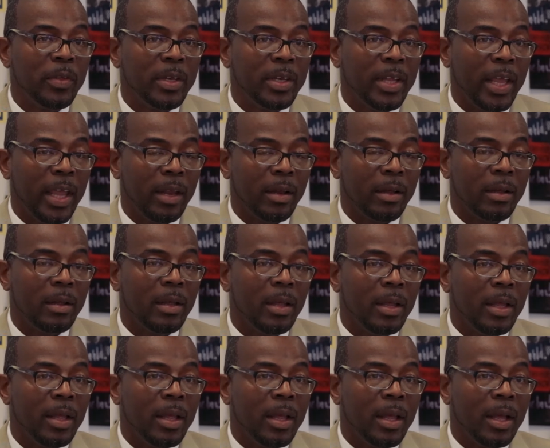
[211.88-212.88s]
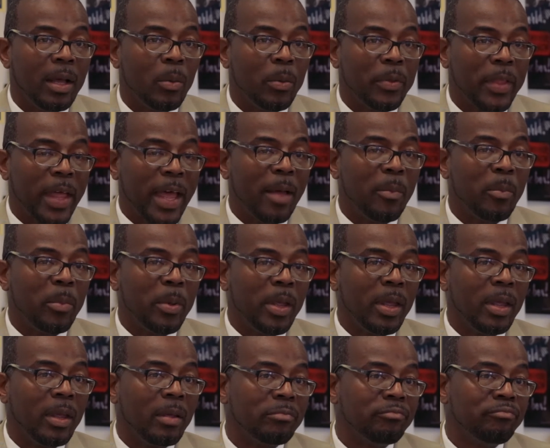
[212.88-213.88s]
the data, without
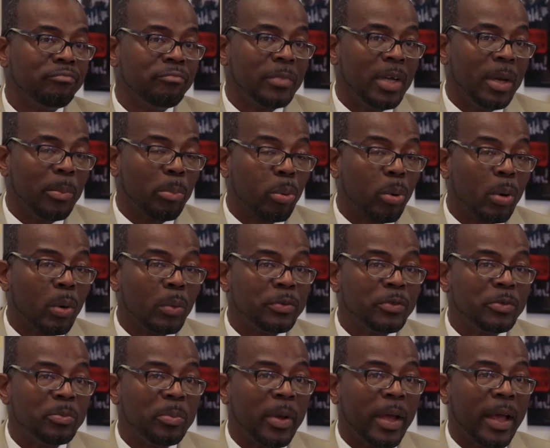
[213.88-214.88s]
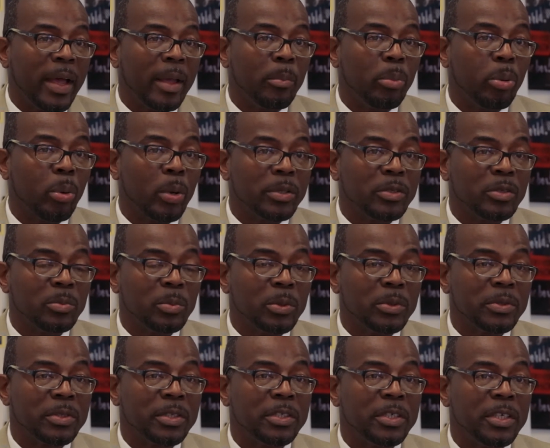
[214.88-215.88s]
being approached by
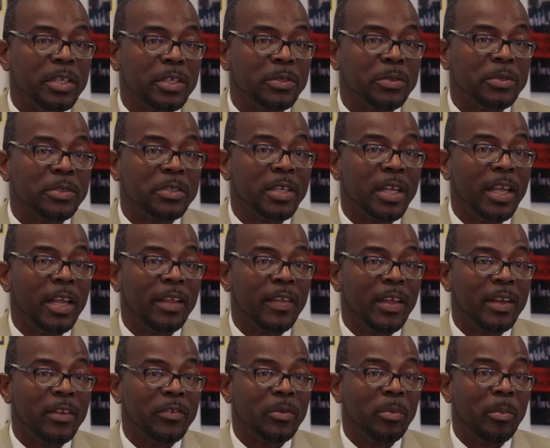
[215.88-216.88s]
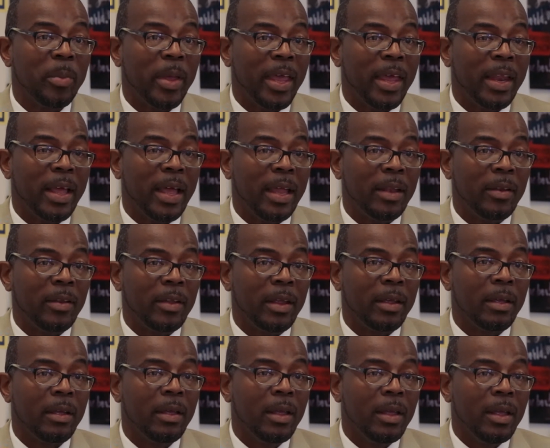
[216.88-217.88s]
principals or teachers saying that it's a bad
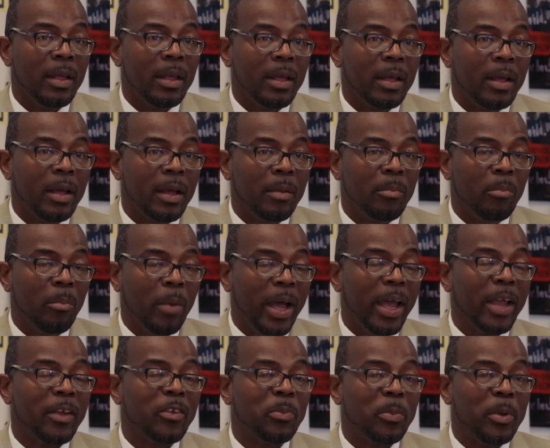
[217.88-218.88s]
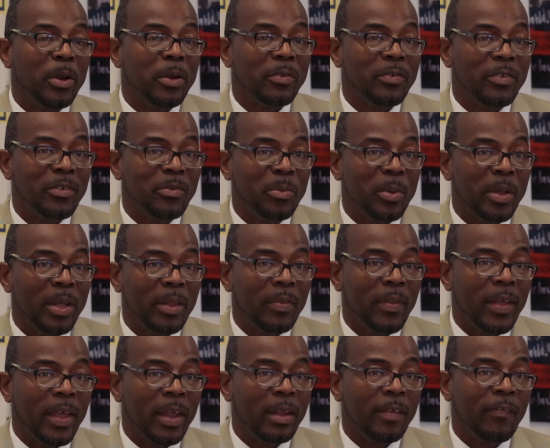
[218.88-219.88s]
idea. My experience has
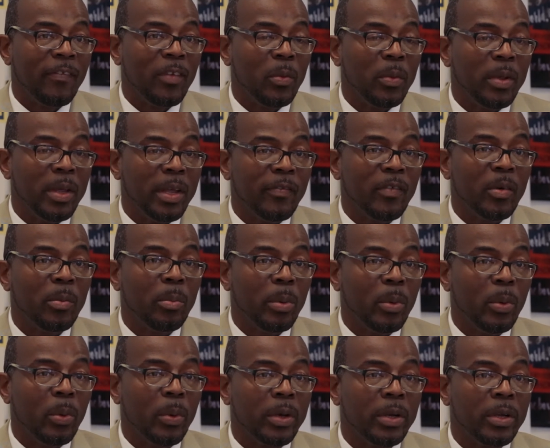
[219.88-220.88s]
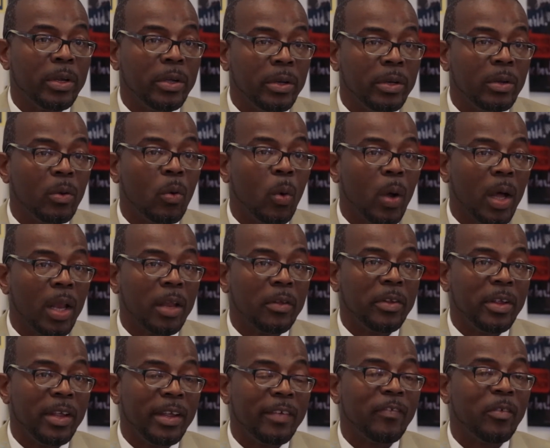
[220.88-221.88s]
been that if you give a board good
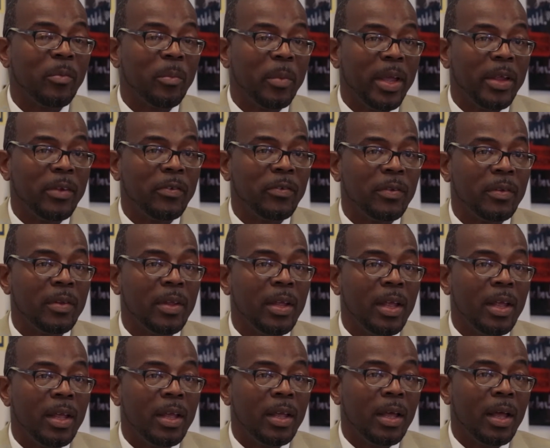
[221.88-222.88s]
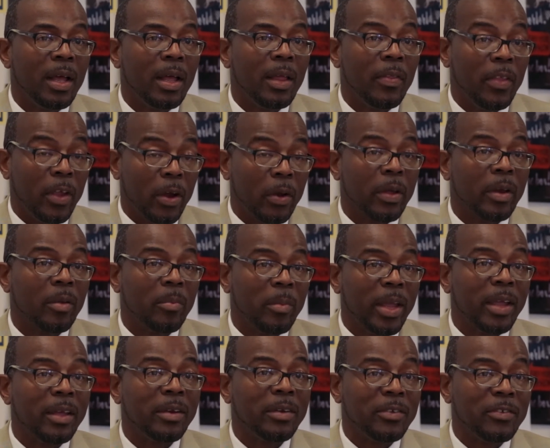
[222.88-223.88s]
quality information, they're going to
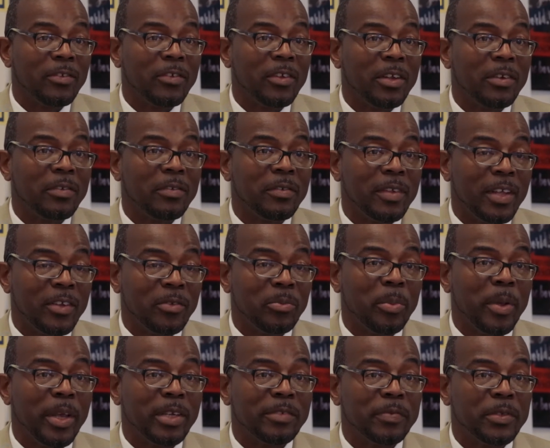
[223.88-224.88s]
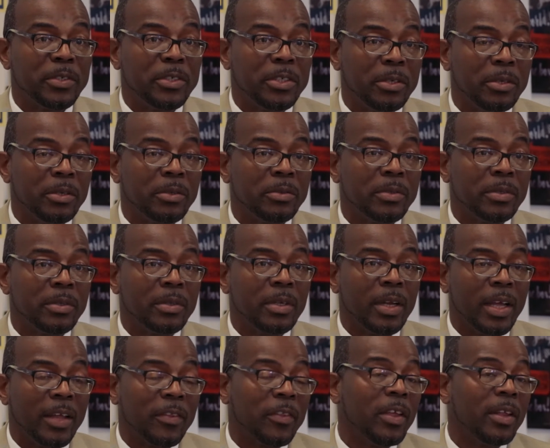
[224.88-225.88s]
make a decision that's best for children.
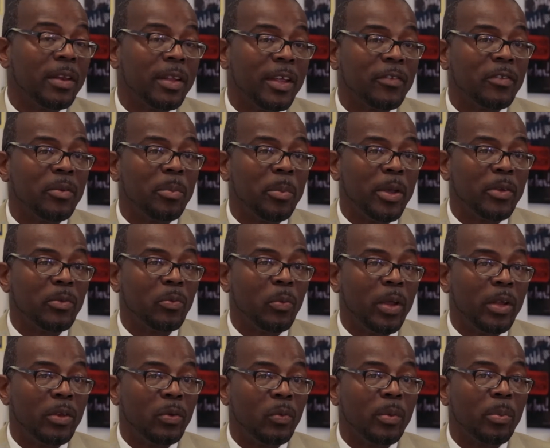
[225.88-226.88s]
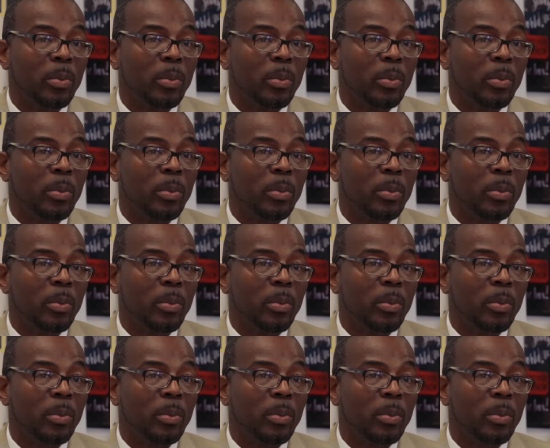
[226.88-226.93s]
And I think that's the best way to